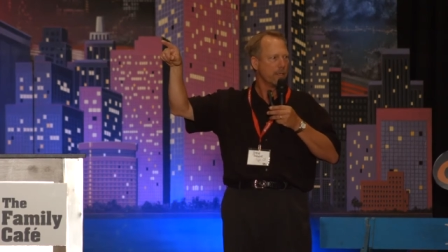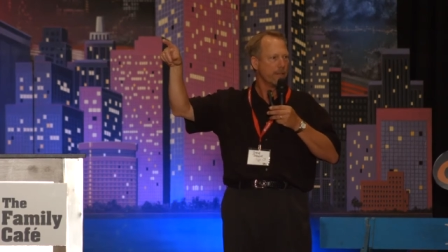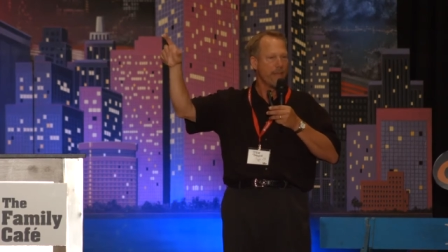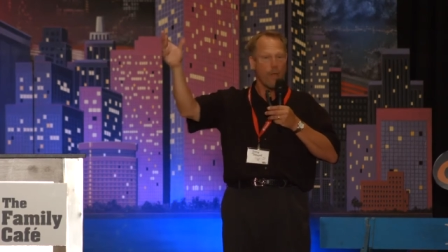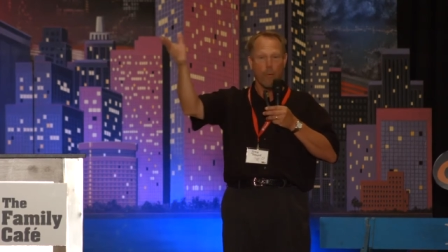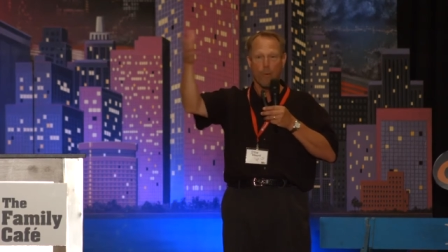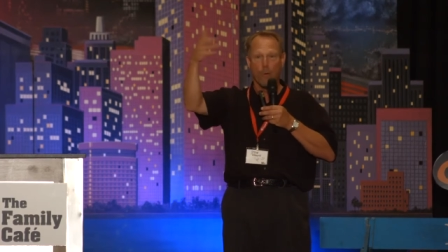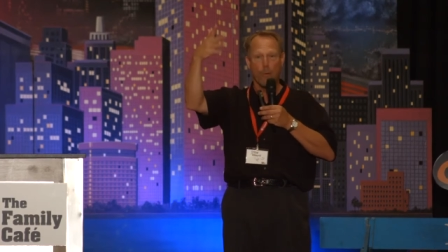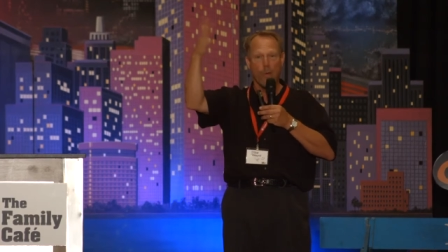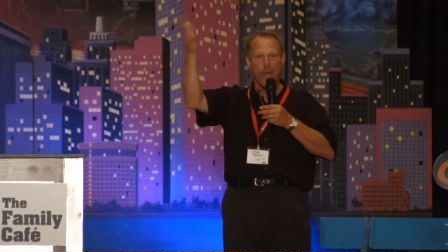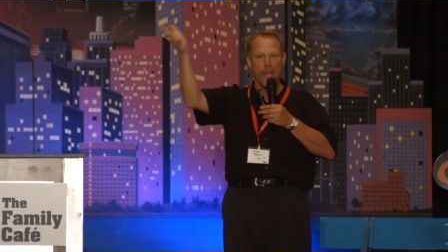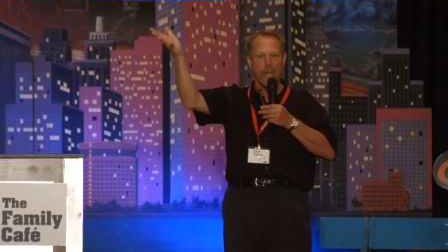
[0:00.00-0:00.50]

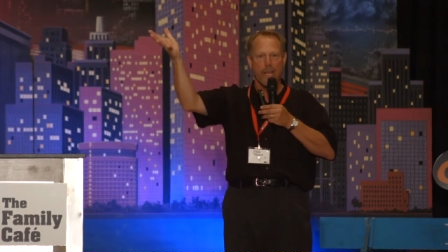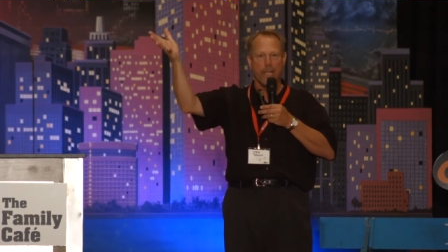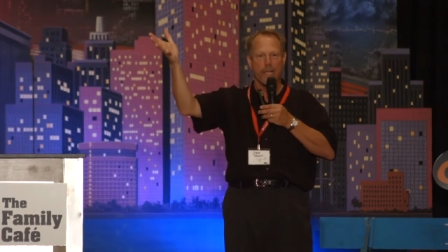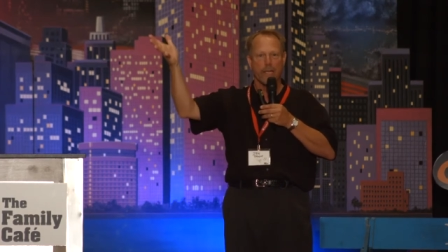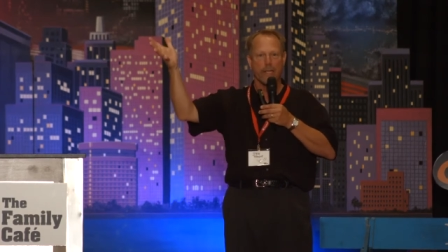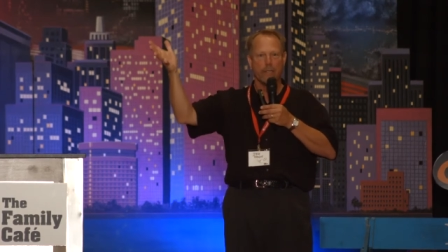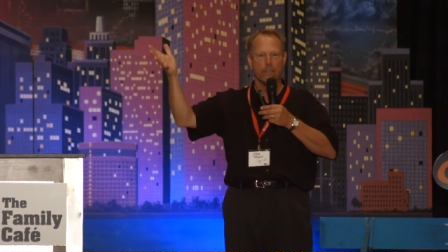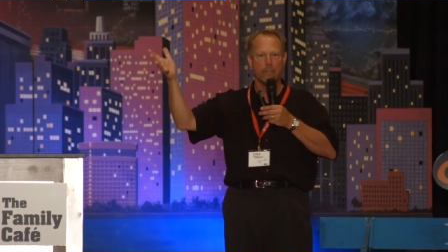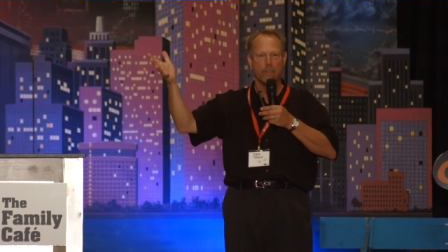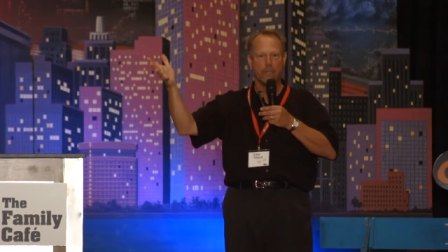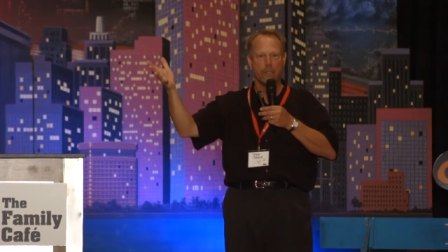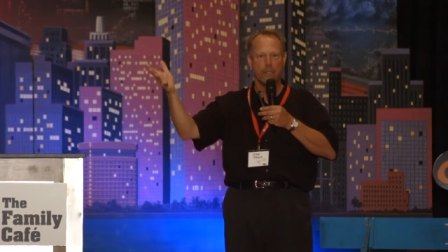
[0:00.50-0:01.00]
They were reading
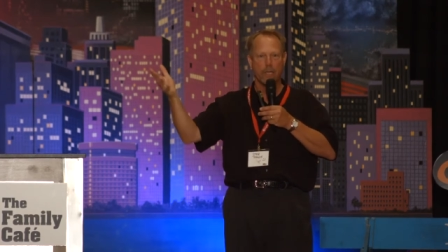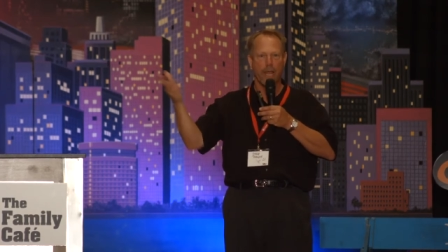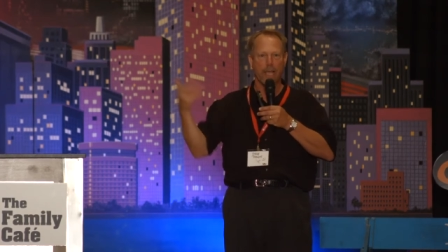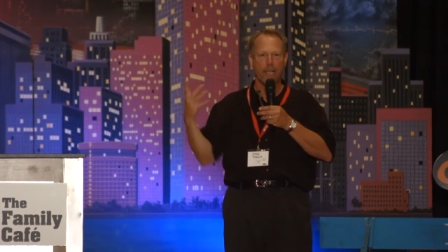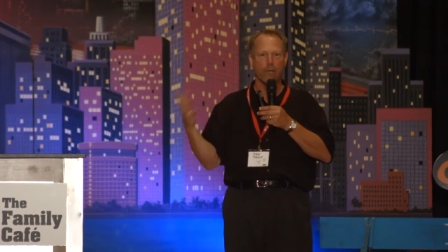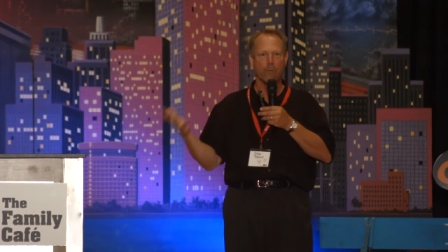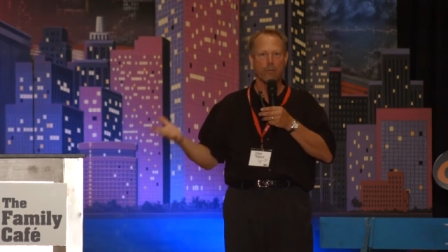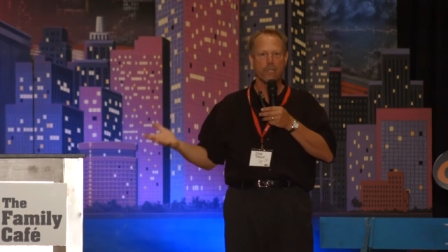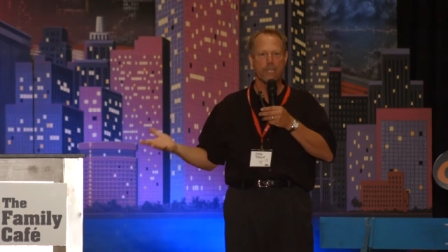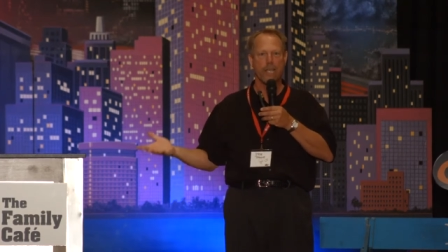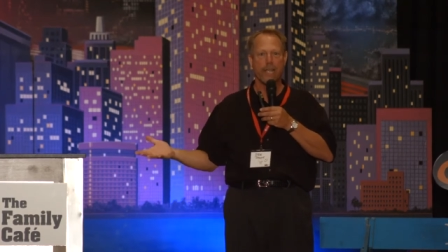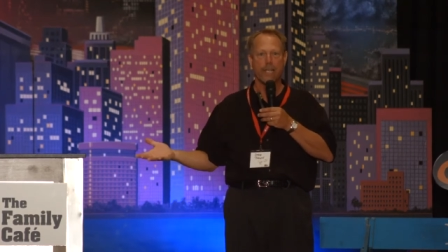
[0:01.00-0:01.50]
it
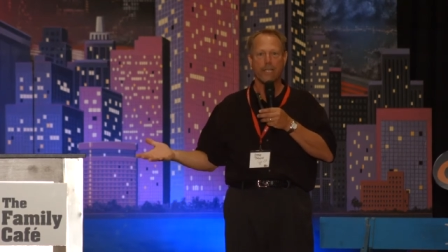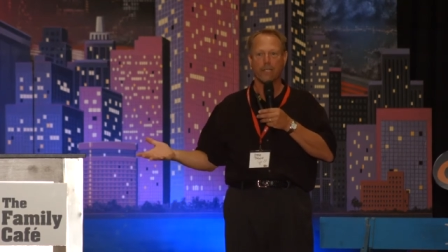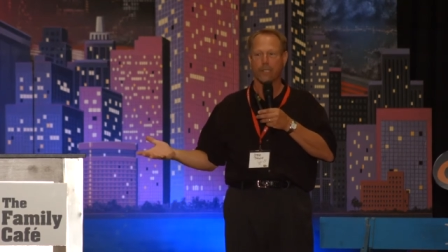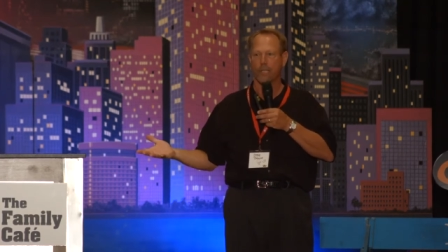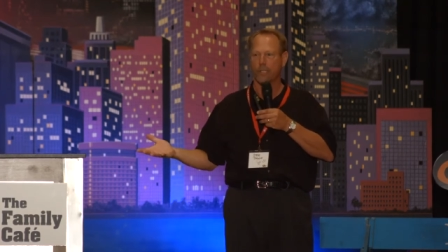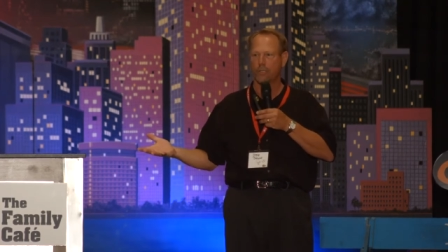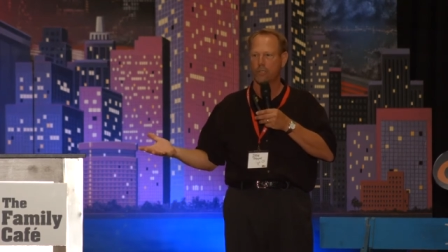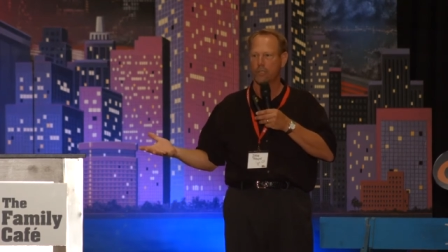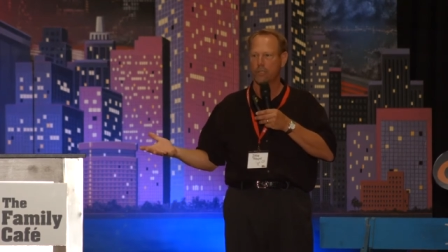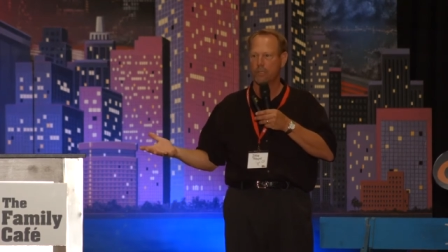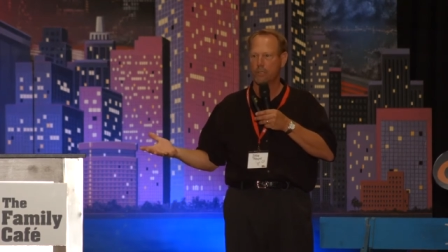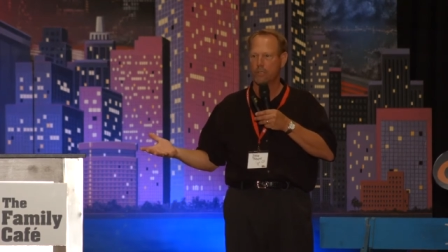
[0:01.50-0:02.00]
like it was
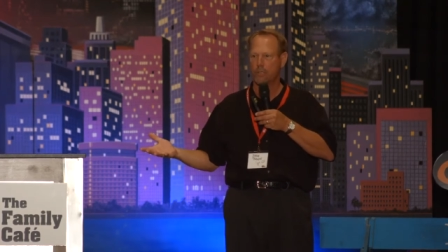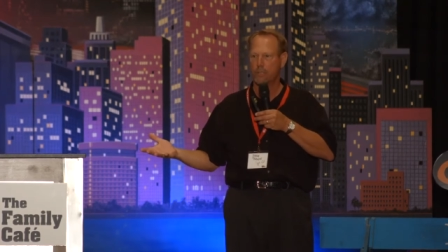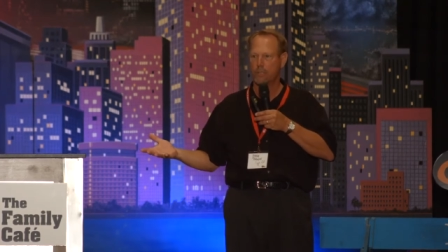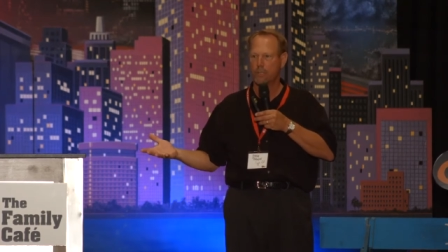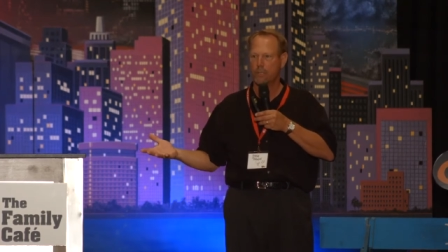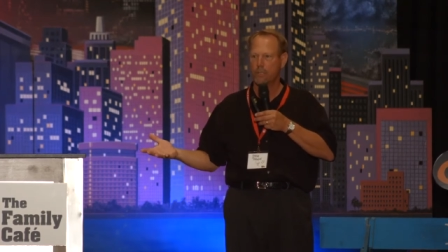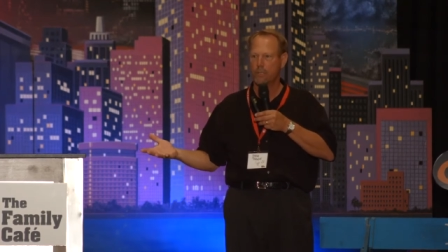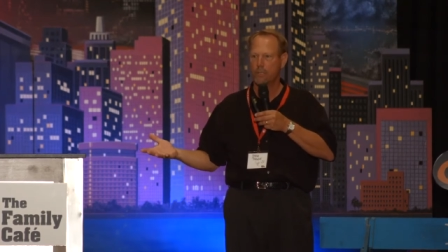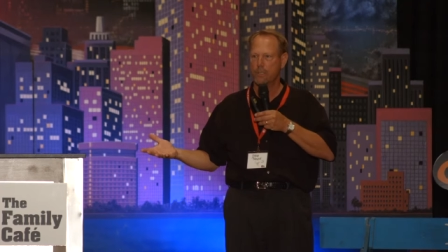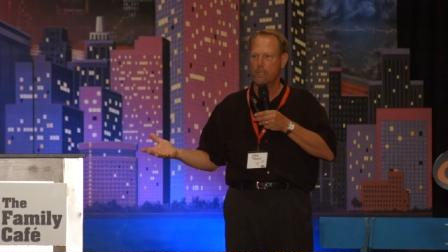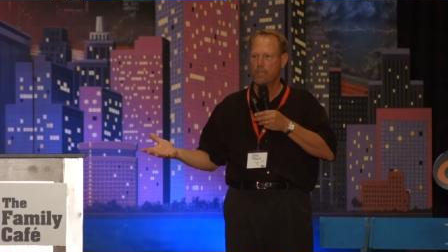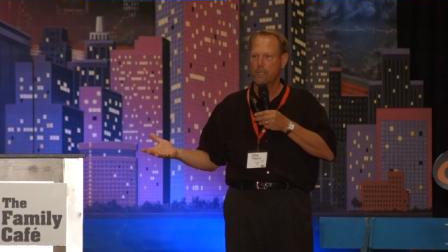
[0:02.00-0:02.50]
English.
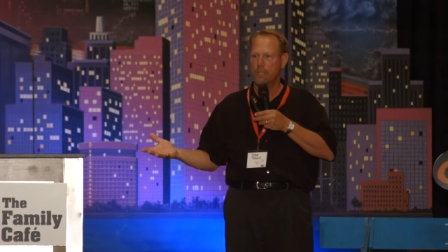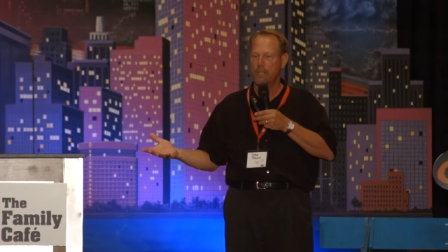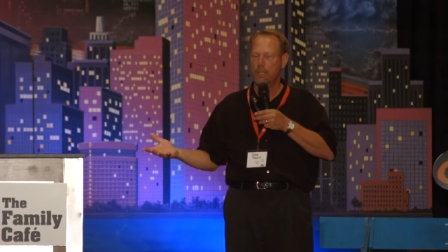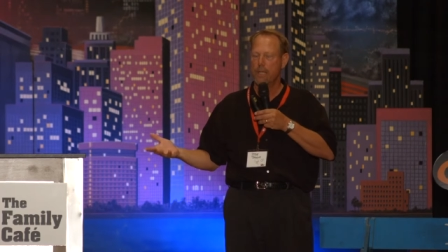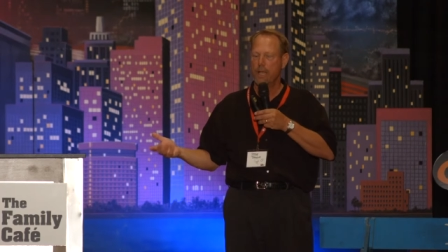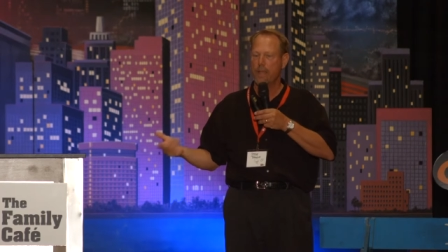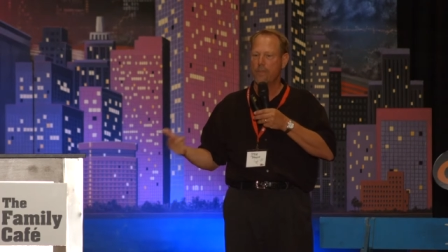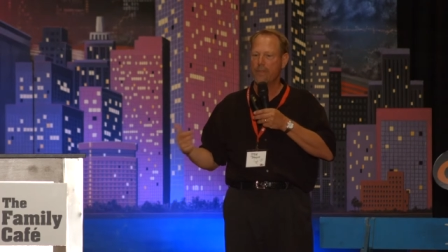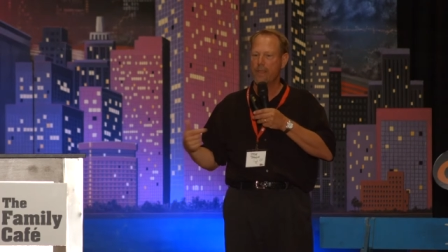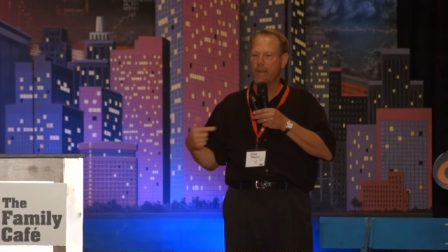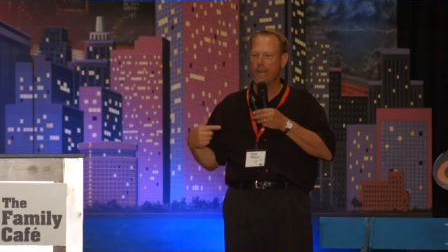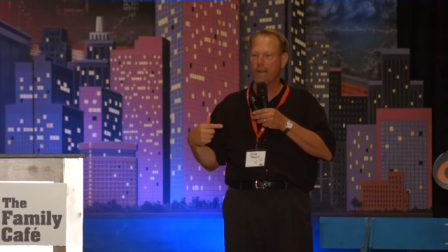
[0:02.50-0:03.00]

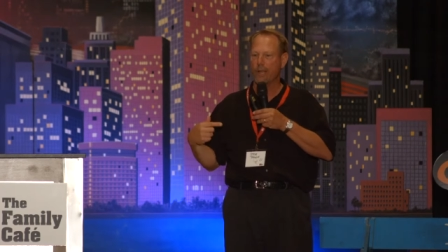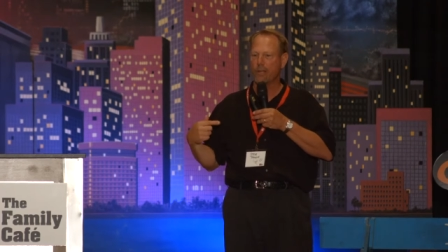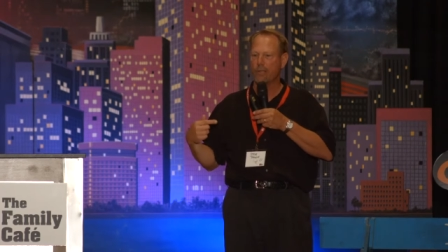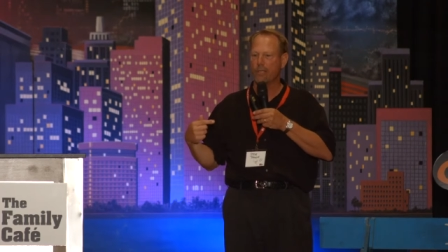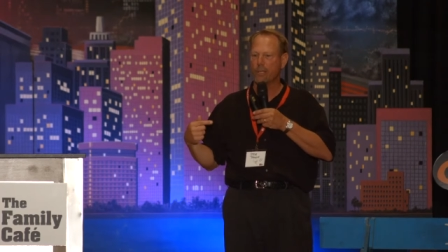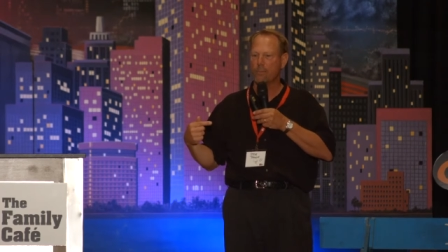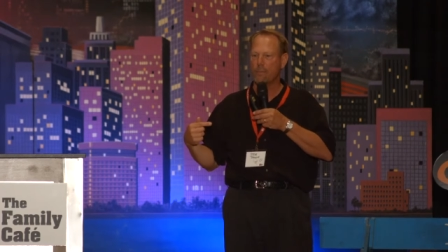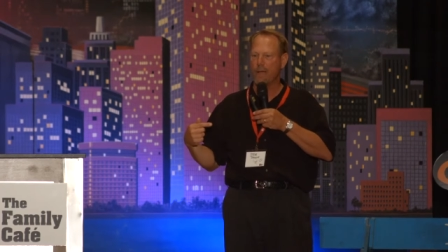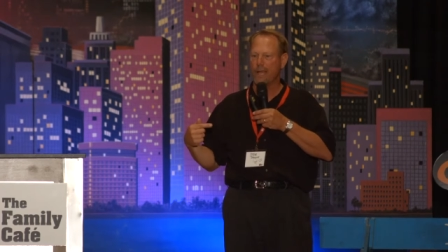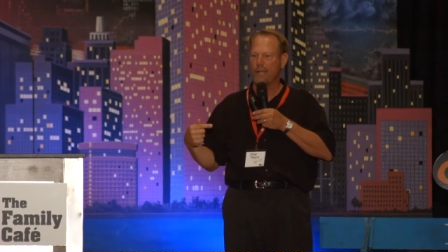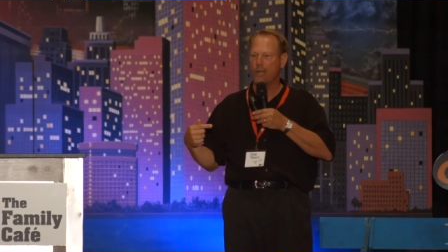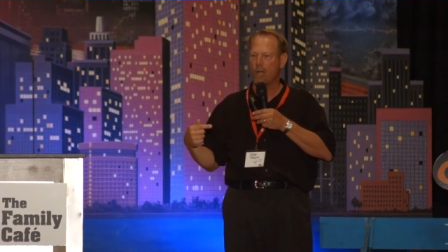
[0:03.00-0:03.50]
And then I
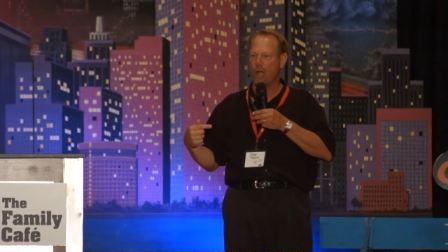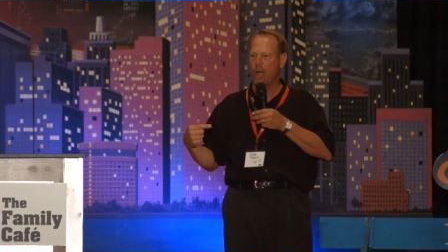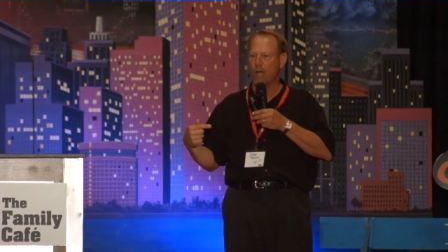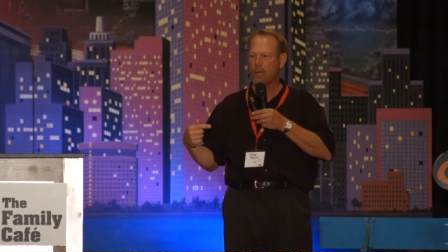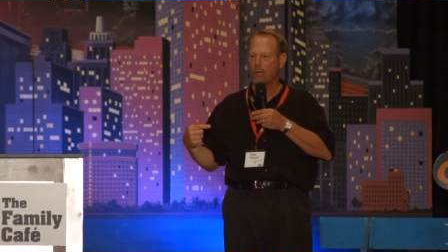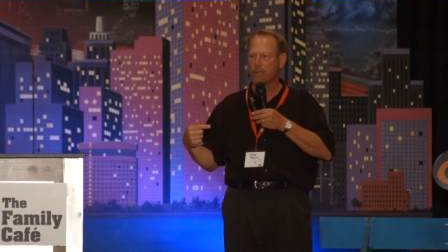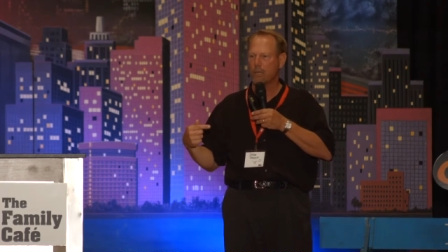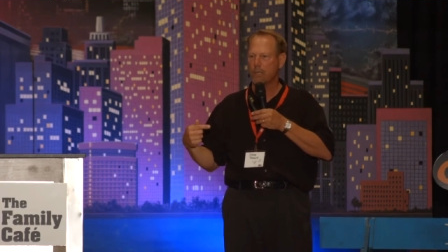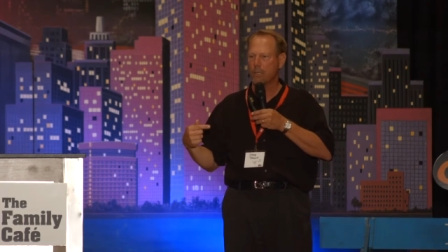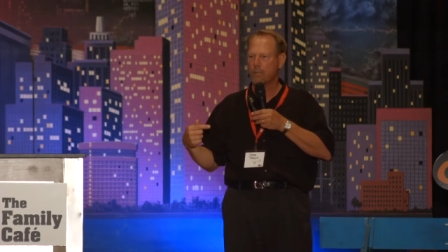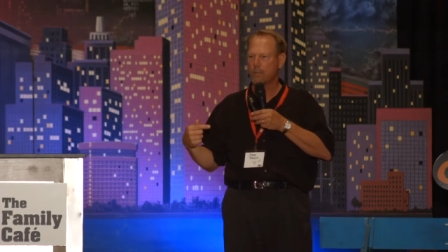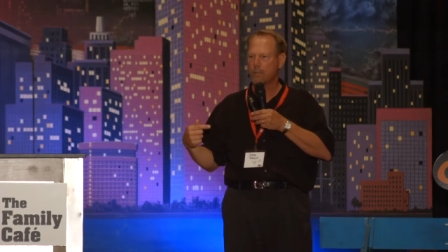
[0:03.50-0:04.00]
looked at my
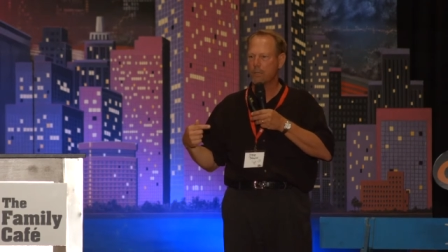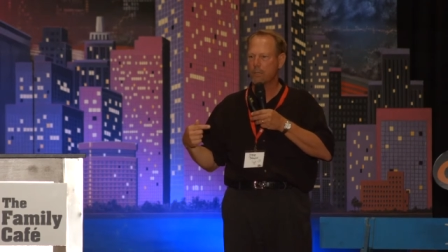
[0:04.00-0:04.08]
daughter.